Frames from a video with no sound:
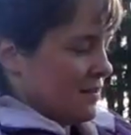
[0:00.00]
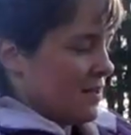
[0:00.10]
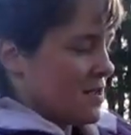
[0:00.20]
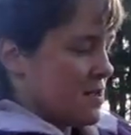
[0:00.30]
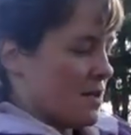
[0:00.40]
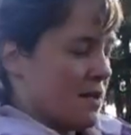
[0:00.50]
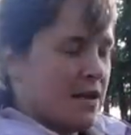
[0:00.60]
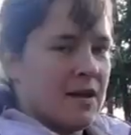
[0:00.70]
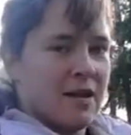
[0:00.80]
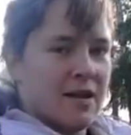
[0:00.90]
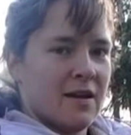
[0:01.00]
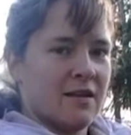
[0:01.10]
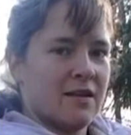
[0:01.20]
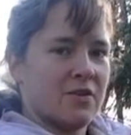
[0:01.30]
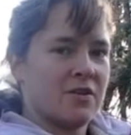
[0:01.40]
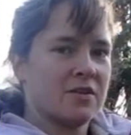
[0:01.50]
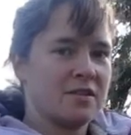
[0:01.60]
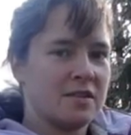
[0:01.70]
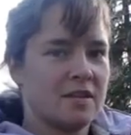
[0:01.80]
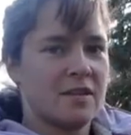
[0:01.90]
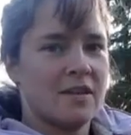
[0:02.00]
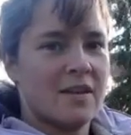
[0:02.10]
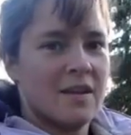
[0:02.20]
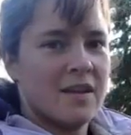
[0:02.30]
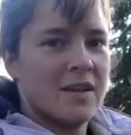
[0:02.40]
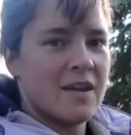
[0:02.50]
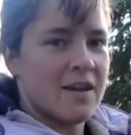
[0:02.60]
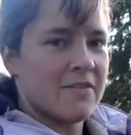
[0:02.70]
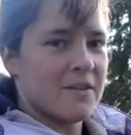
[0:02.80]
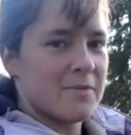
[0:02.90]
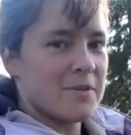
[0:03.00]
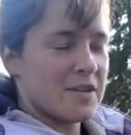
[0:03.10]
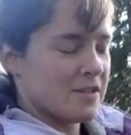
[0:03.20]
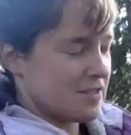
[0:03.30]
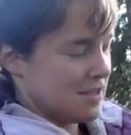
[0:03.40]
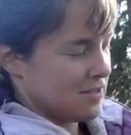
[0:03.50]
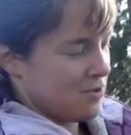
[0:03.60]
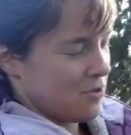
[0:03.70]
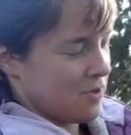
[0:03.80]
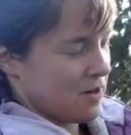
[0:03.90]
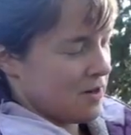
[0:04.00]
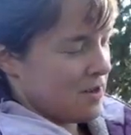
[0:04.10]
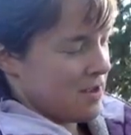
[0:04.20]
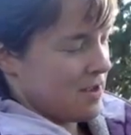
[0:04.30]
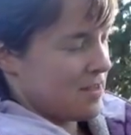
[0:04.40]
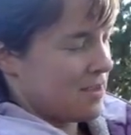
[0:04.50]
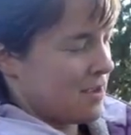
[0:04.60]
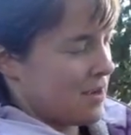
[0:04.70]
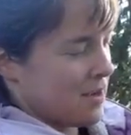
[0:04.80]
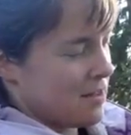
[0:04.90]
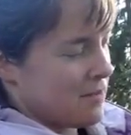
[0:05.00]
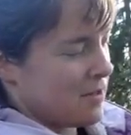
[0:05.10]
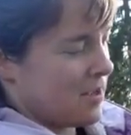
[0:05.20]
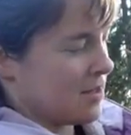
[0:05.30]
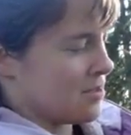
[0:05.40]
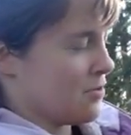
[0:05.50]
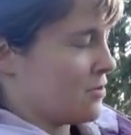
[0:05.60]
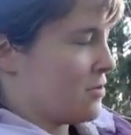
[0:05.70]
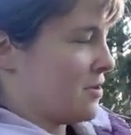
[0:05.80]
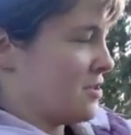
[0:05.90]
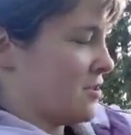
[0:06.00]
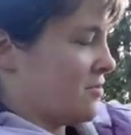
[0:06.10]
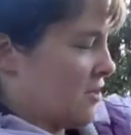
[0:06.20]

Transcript: Okay, and then you can see I've got a pretty good sized hole there. I think I can get the plant to go through there just